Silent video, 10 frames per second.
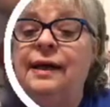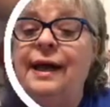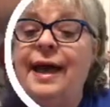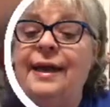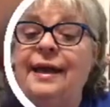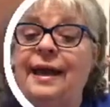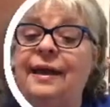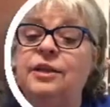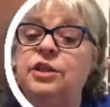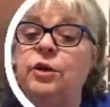And
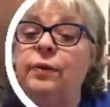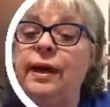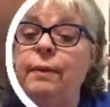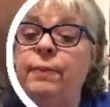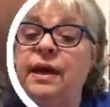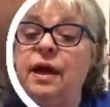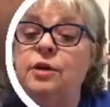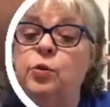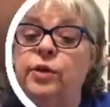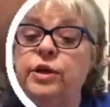it's unique
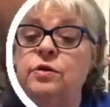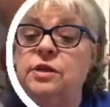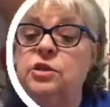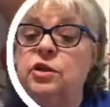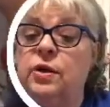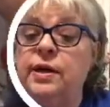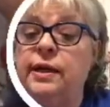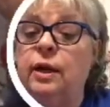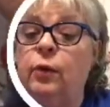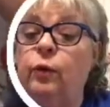because we're using
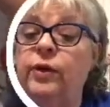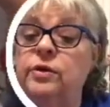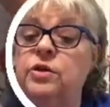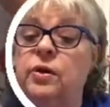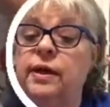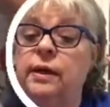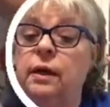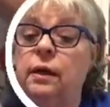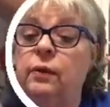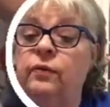screen, real screen,
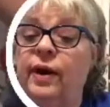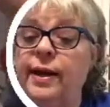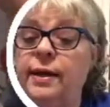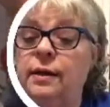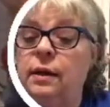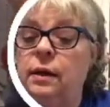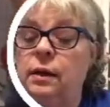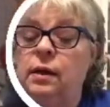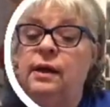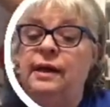right?
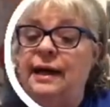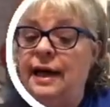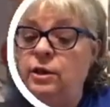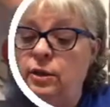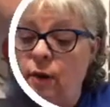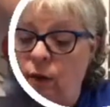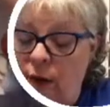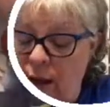And you know,